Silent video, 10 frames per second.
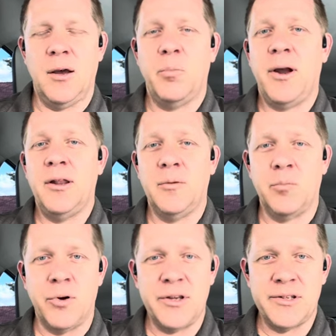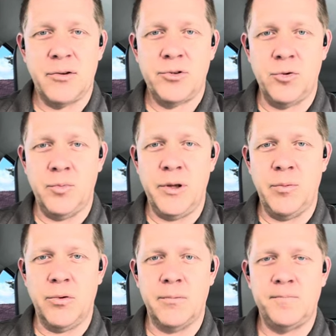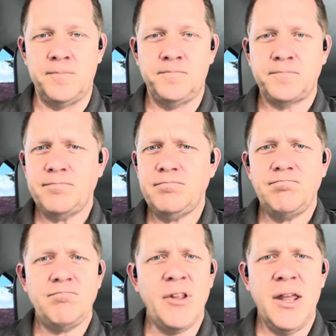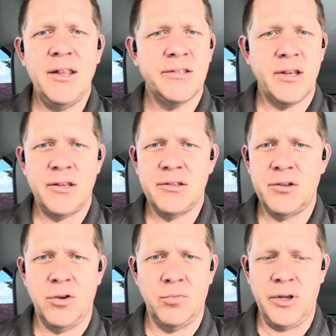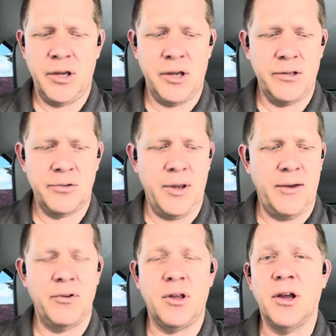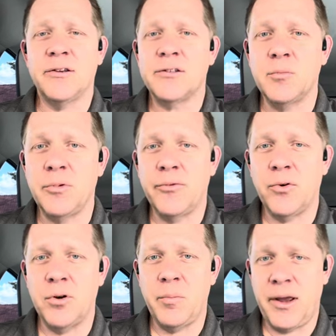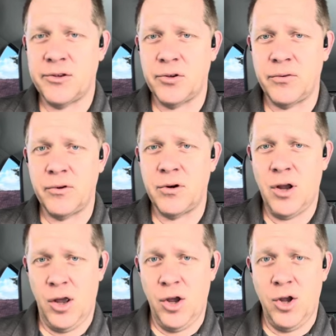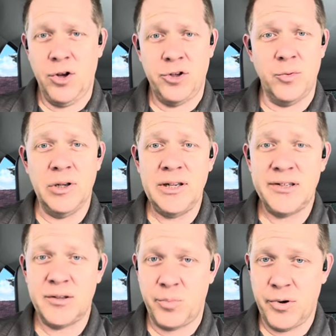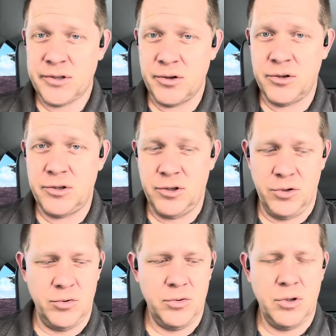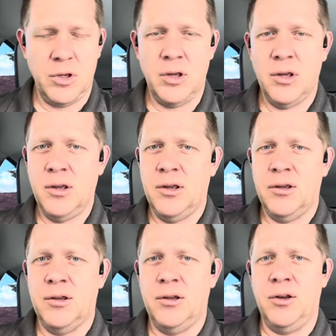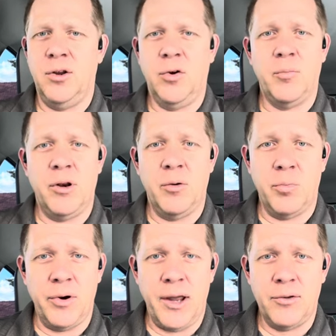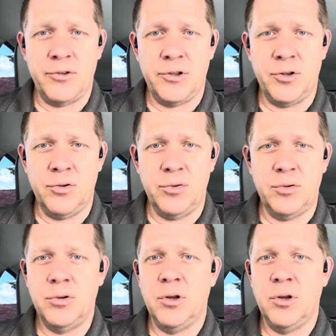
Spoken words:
Pilate brings out two people, and he says, you know, because we have the custom before the Passover to release a prisoner to you, you know, I'm gonna bring out to you,